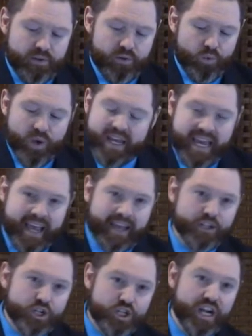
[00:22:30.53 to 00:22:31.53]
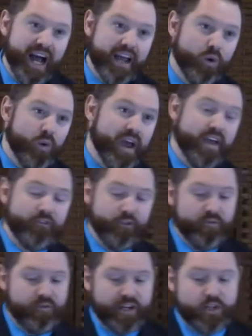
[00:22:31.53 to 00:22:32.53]
We can't shy away
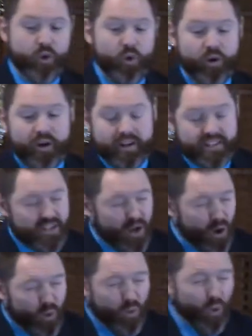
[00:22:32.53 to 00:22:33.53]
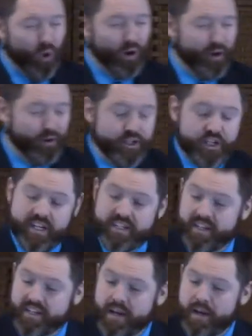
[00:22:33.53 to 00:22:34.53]
from victorious warrior
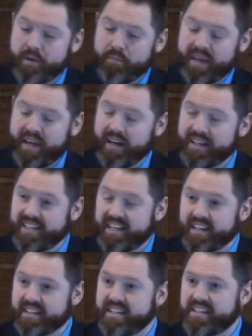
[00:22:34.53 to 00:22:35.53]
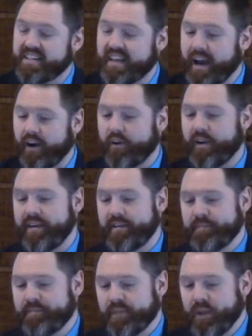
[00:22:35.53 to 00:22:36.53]
Jesus because he is scary
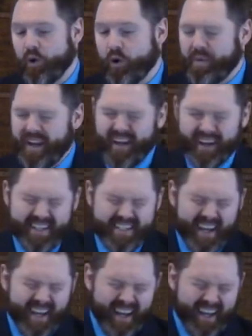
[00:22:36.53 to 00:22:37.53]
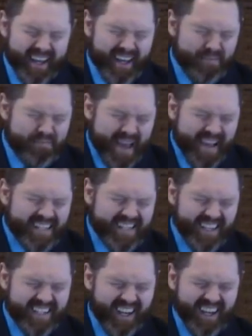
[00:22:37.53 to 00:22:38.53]
or because he makes
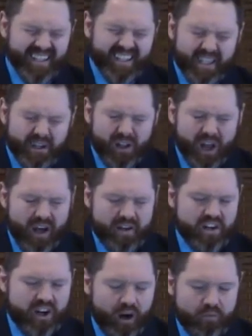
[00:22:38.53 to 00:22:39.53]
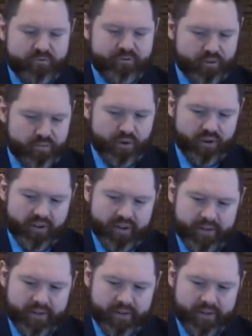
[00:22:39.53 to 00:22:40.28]
us a little uncomfortable.